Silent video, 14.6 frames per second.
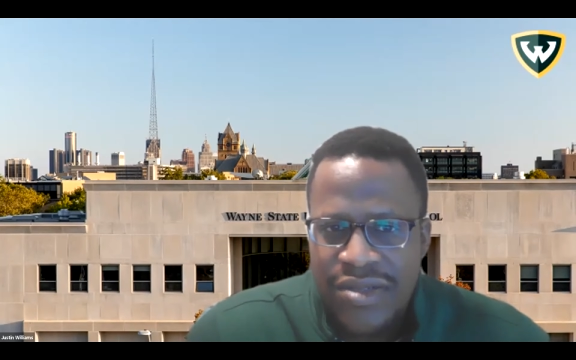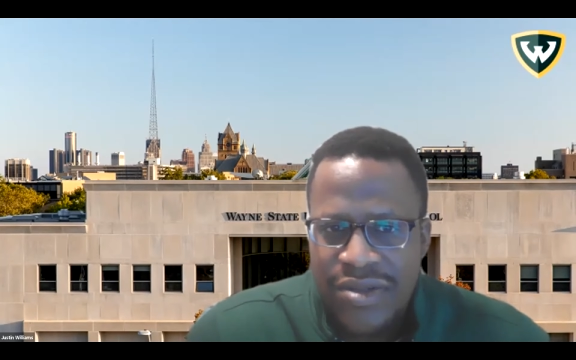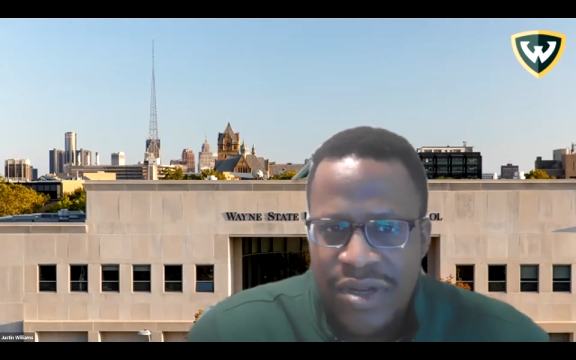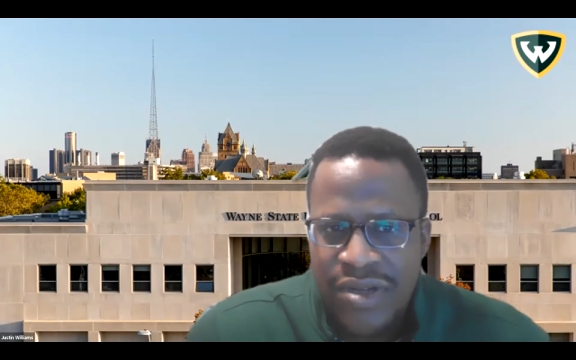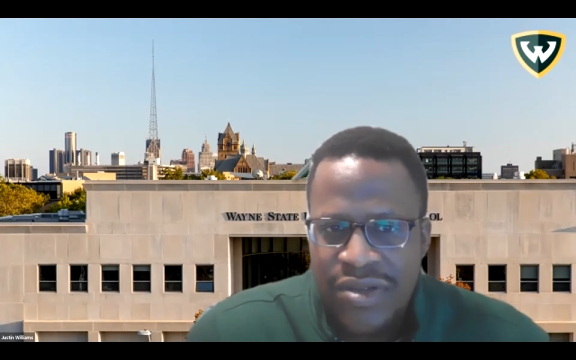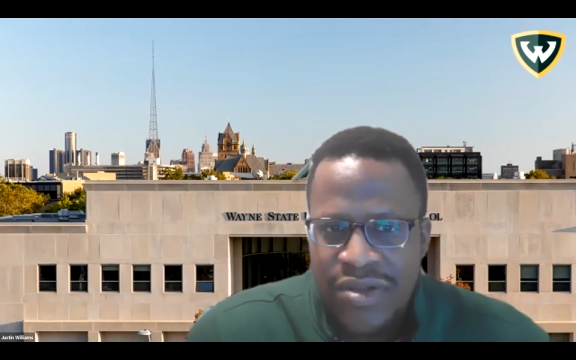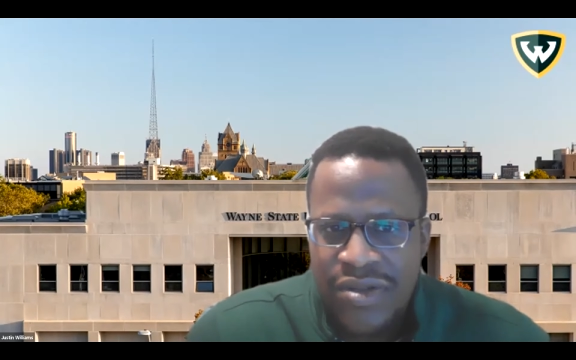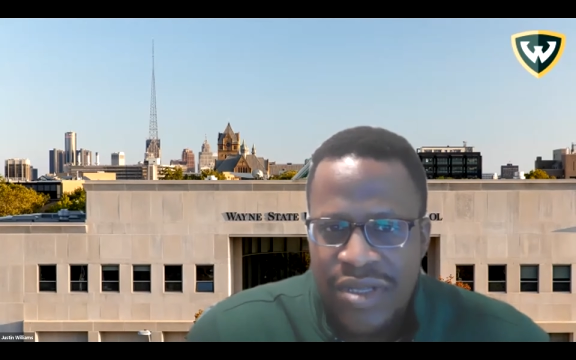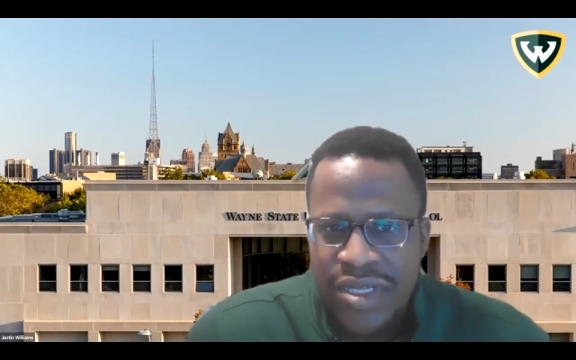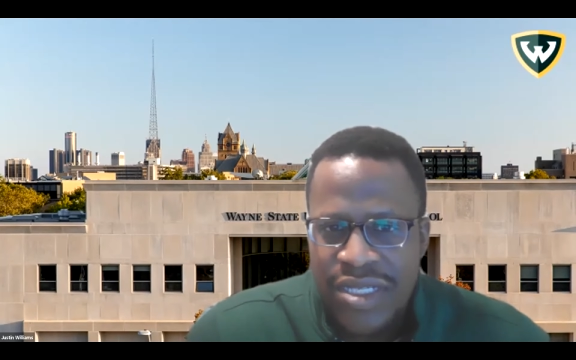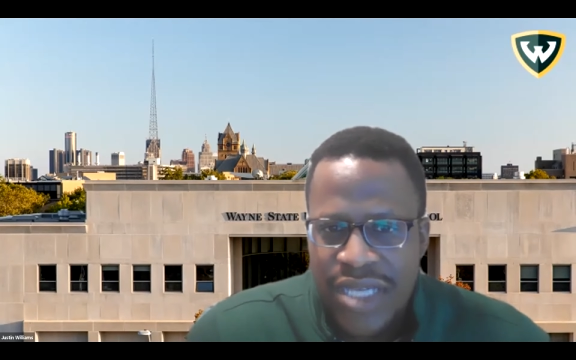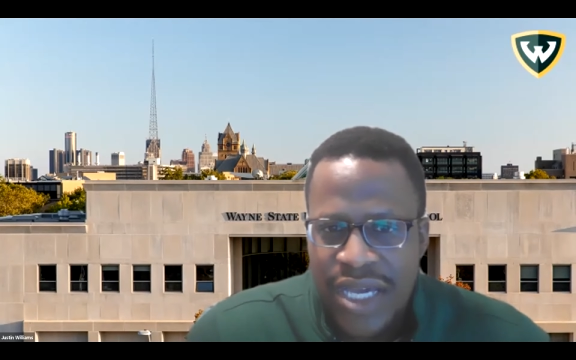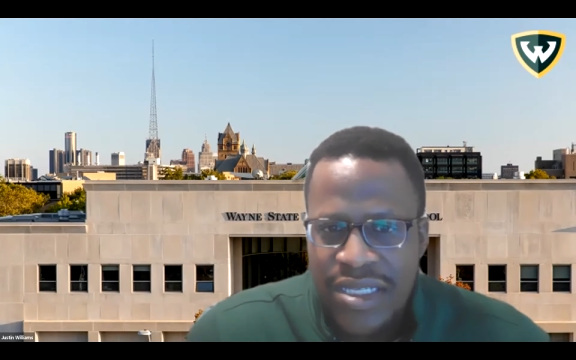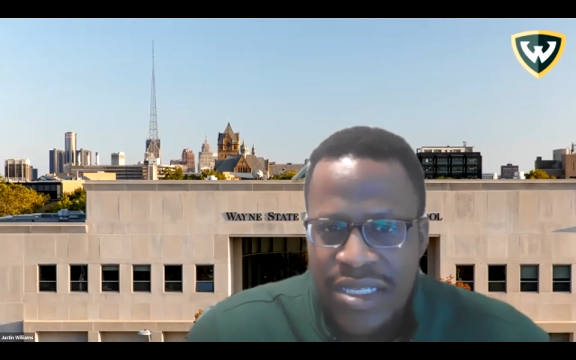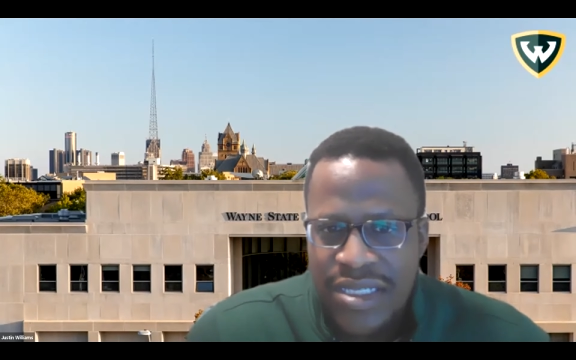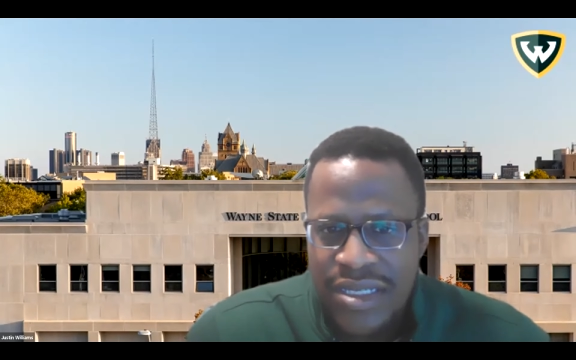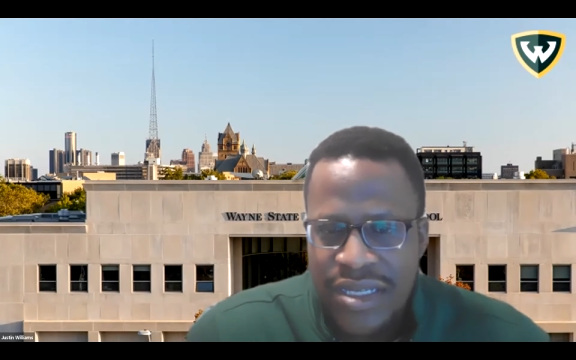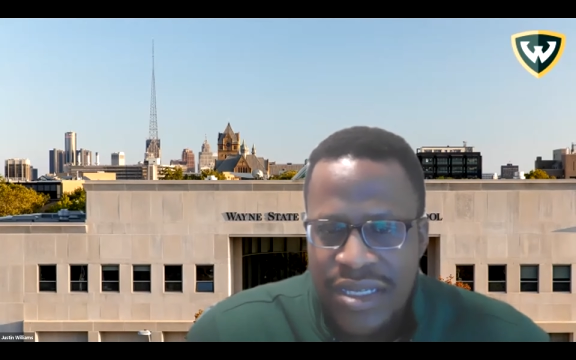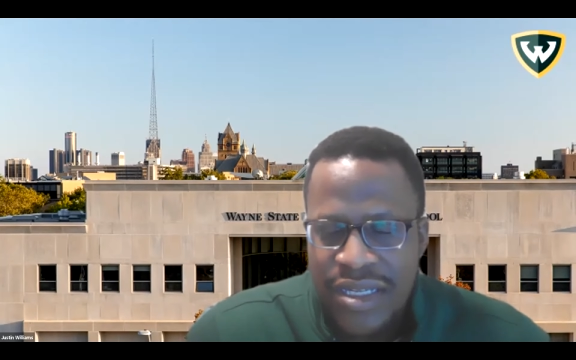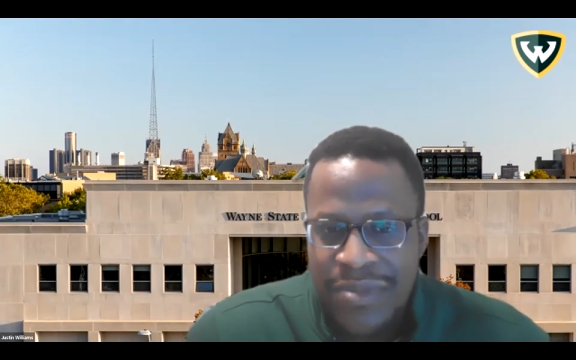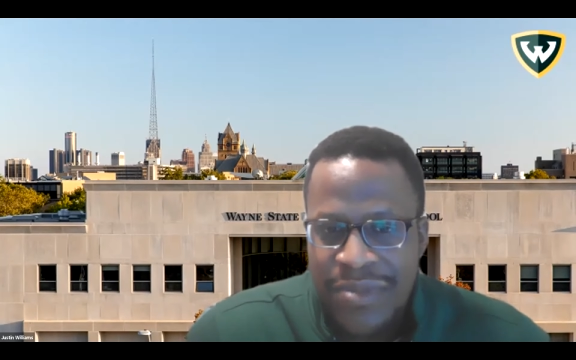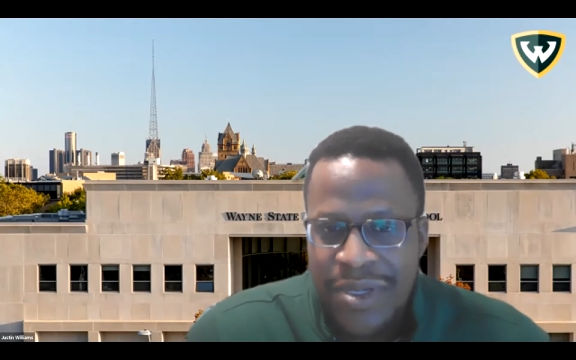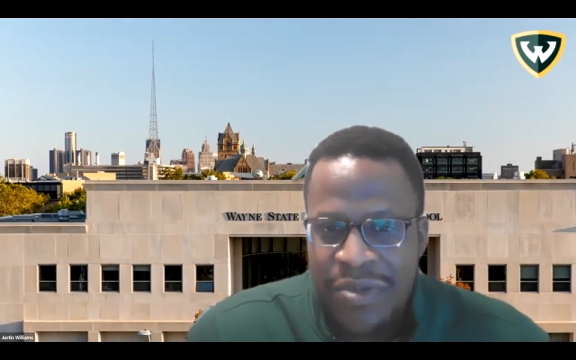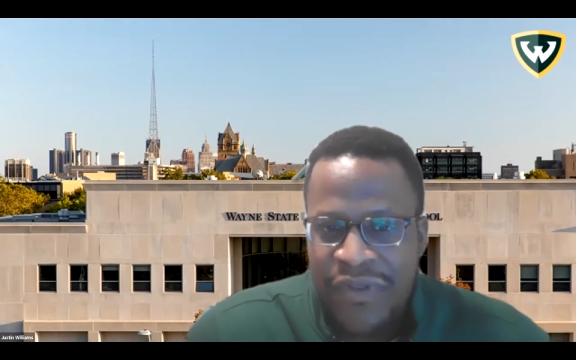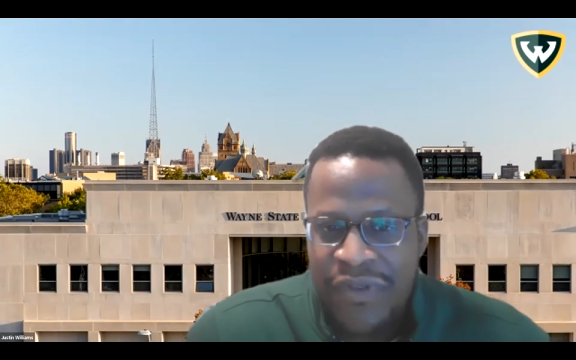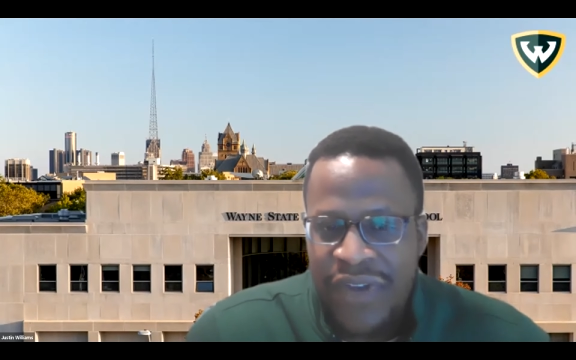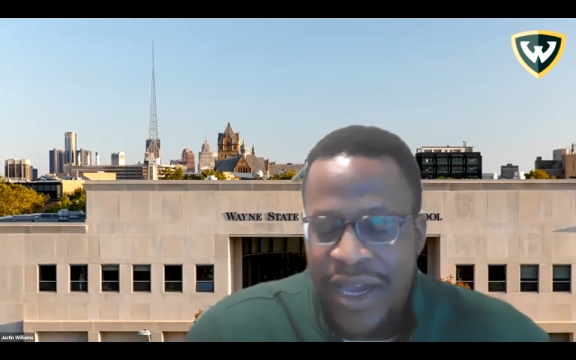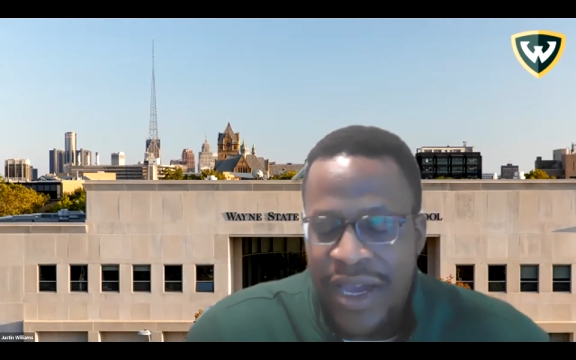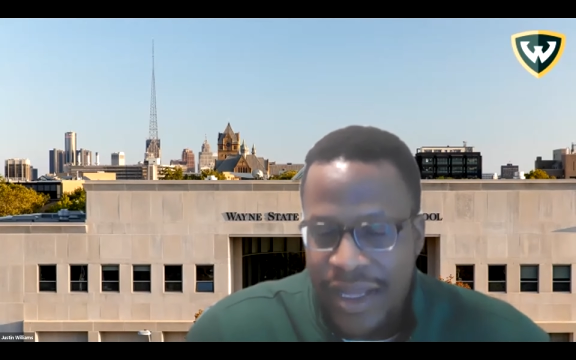or do these actually need to be
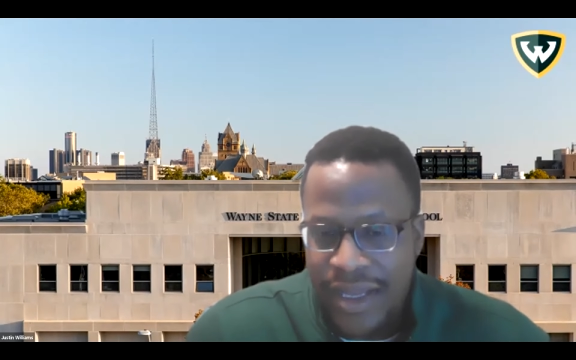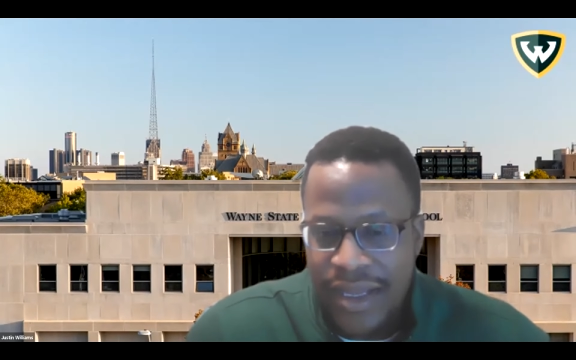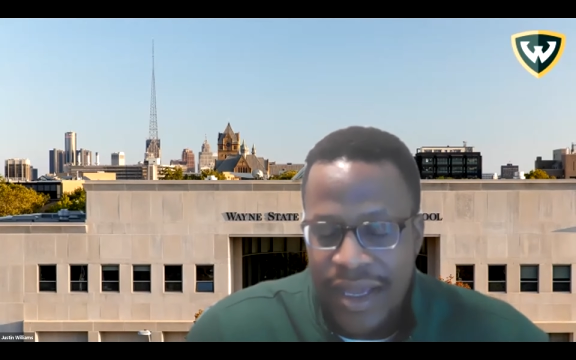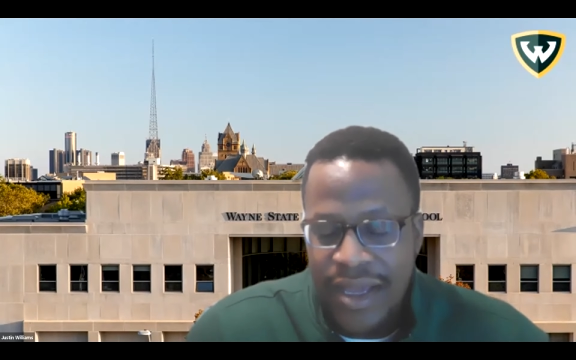provided?